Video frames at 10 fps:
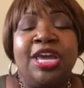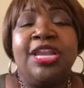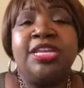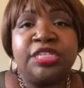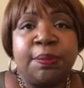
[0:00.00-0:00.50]

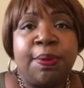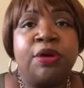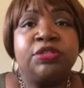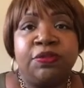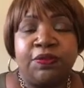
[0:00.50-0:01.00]
it is
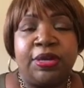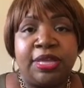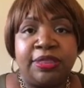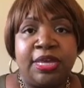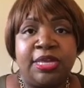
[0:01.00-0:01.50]
supposed to
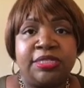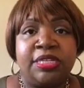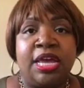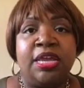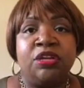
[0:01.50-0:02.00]
forget things,
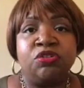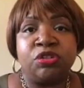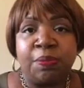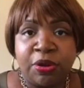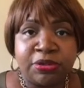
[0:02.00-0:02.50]
that you're
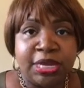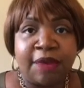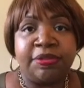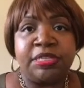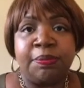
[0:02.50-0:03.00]
supposed to
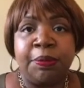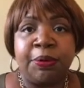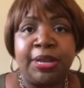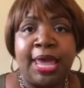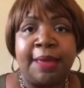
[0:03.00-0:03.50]
have these
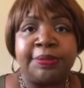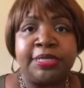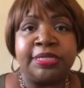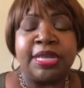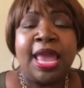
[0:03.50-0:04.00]
memory
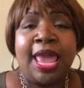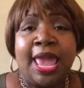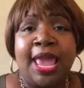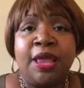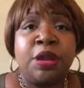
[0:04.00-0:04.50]
lapses.
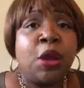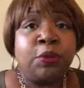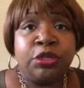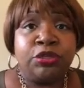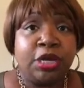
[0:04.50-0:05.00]
And
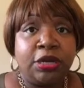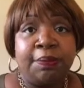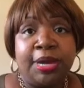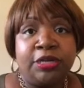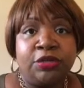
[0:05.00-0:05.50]
when you tell
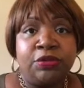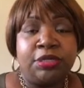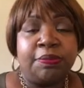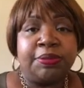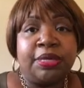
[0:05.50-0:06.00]
your mind to do
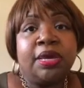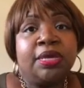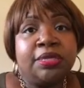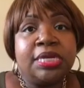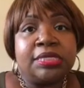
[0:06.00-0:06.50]
something,
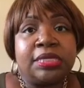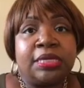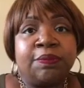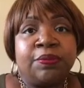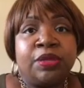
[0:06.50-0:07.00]
it does
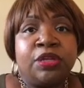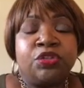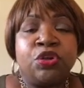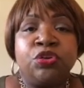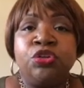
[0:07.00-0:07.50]
it.
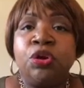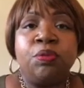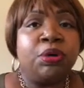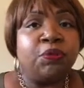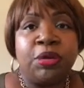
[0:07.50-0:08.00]
So you
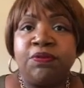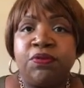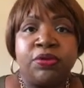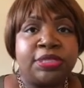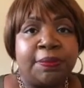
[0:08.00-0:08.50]
don't want to
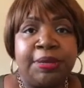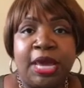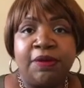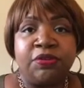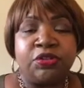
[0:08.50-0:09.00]
reinforce that
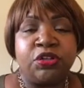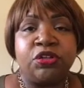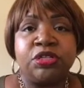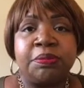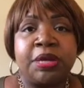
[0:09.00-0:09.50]
behavior to
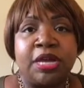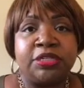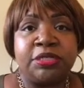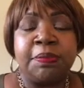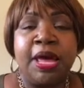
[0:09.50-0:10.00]
your
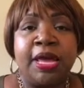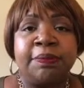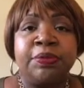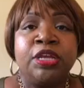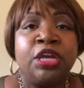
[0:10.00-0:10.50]
subconscious
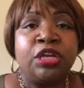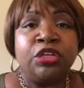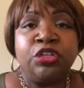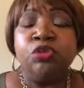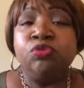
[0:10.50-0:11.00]
mind.
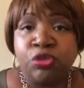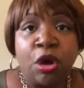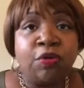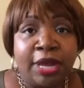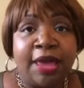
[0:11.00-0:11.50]
You
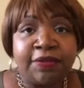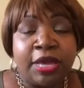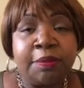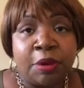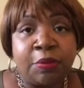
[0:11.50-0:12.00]
don't have
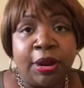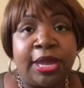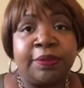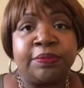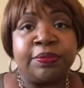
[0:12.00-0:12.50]

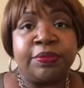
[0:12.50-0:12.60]
Chemobrain.